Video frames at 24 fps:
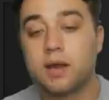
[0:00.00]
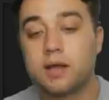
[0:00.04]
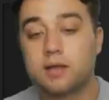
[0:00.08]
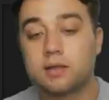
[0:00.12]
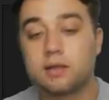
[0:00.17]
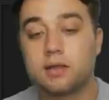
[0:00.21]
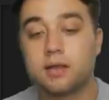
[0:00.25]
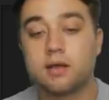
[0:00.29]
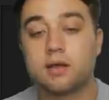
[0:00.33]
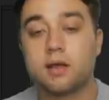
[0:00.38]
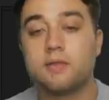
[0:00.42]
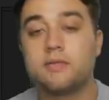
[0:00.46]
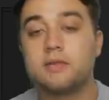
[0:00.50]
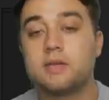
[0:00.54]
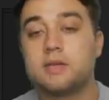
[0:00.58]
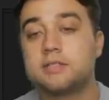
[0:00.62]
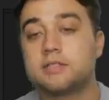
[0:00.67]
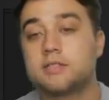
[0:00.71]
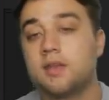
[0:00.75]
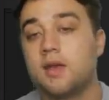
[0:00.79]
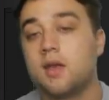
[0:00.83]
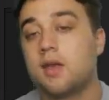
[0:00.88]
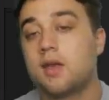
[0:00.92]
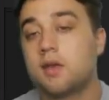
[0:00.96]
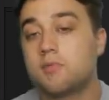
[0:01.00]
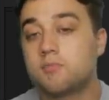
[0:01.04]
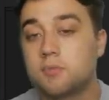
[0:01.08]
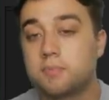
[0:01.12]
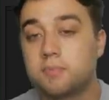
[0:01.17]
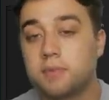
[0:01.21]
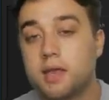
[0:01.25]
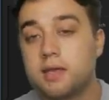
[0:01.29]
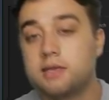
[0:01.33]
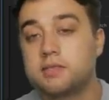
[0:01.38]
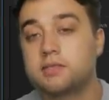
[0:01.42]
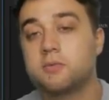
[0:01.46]
right click on this and
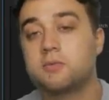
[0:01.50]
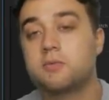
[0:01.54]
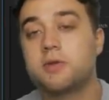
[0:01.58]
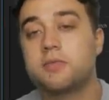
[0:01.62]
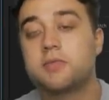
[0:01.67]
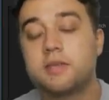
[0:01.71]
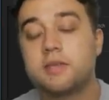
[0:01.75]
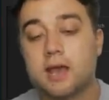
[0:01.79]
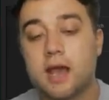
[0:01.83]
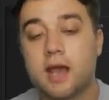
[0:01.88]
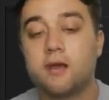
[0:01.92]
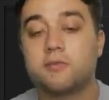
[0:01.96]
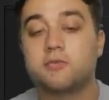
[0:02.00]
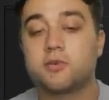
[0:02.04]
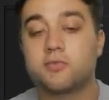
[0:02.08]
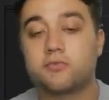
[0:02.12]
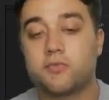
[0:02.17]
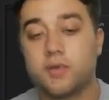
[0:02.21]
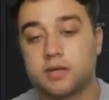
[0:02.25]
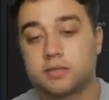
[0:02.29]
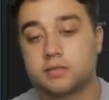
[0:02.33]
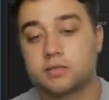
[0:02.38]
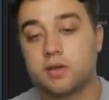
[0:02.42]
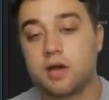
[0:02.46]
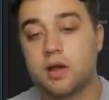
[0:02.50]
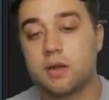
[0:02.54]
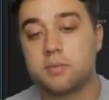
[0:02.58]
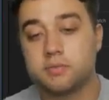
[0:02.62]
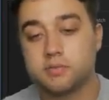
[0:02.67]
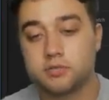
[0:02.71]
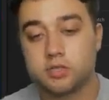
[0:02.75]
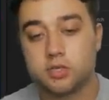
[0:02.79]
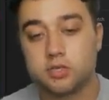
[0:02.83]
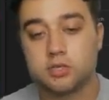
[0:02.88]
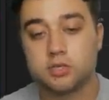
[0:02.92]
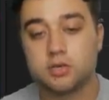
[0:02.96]
replace it with an After Effects
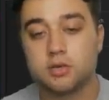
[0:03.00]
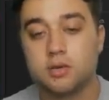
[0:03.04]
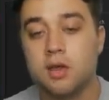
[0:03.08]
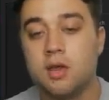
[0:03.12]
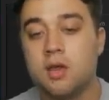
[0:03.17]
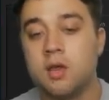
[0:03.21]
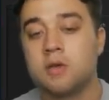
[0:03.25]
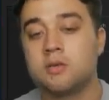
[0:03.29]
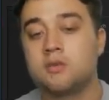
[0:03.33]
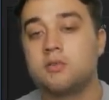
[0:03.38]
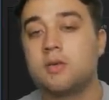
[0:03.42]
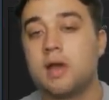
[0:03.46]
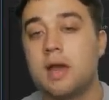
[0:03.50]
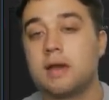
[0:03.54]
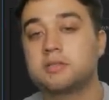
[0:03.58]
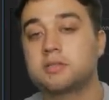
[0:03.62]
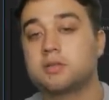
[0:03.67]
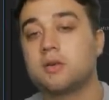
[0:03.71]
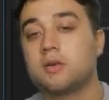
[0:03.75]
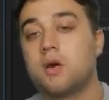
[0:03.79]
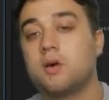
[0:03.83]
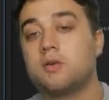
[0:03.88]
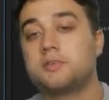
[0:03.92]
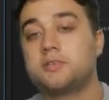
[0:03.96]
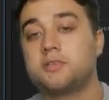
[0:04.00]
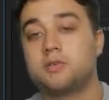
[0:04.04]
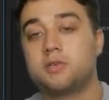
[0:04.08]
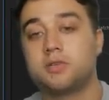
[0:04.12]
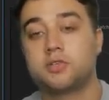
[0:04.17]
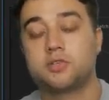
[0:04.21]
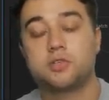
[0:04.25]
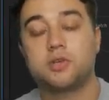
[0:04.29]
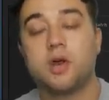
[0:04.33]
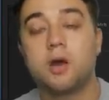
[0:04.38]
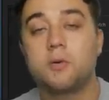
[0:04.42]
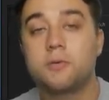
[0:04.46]
composition. You guys can also
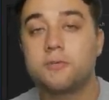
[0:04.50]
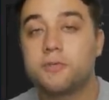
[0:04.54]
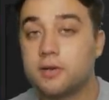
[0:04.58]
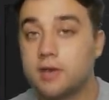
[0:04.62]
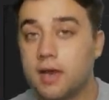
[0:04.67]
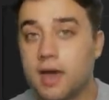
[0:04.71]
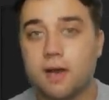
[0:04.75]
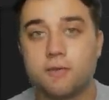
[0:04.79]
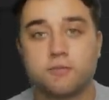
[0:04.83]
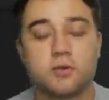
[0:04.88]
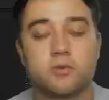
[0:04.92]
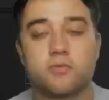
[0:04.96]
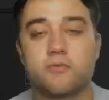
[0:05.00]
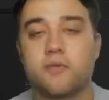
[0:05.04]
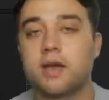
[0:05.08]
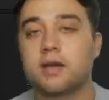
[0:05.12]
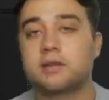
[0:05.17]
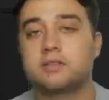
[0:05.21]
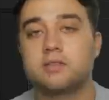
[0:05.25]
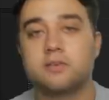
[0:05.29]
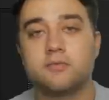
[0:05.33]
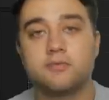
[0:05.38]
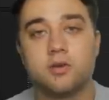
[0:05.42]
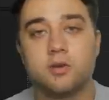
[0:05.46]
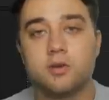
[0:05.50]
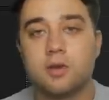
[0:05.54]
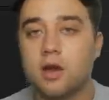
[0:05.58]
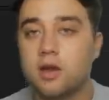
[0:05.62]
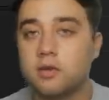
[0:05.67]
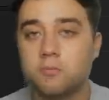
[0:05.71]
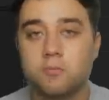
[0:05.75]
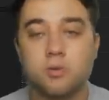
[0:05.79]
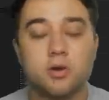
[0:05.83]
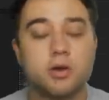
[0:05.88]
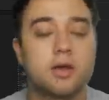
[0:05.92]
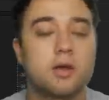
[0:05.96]
just start with an After Effects if you're
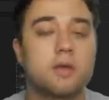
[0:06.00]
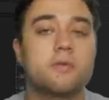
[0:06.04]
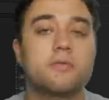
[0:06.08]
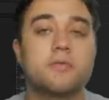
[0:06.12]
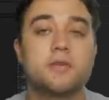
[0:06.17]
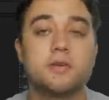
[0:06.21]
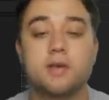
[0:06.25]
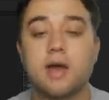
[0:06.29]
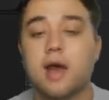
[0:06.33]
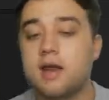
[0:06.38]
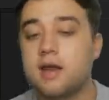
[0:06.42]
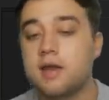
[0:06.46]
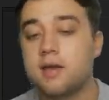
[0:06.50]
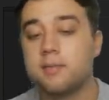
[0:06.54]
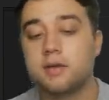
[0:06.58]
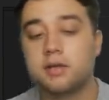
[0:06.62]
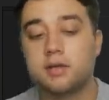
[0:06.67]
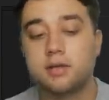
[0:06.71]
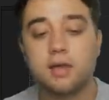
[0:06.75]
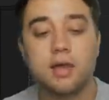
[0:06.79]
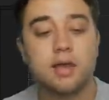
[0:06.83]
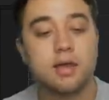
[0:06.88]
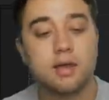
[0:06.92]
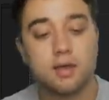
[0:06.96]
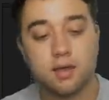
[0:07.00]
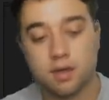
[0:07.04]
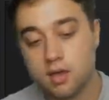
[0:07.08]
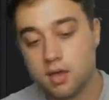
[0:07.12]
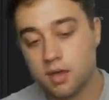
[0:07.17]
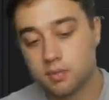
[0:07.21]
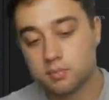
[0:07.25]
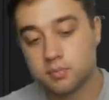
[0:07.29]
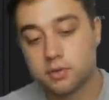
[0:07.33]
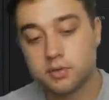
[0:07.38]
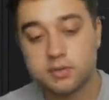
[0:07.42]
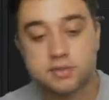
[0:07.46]
not working with a dynamic link,
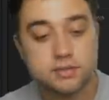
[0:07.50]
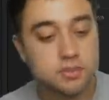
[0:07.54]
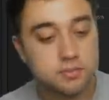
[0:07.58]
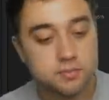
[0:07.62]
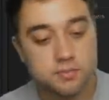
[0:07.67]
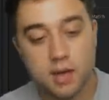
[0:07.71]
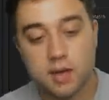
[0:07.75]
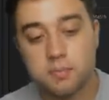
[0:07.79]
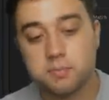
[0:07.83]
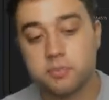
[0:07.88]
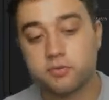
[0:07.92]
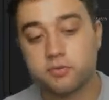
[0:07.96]
but this is my